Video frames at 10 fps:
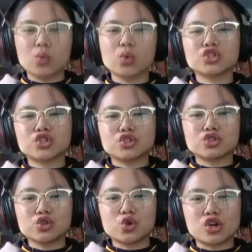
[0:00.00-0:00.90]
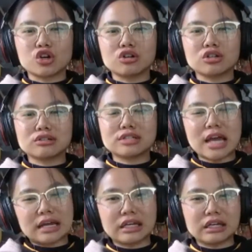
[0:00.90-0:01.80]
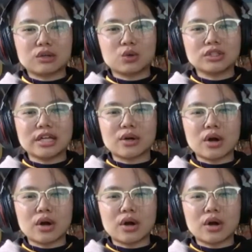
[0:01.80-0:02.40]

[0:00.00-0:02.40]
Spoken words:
what's your technique, or like,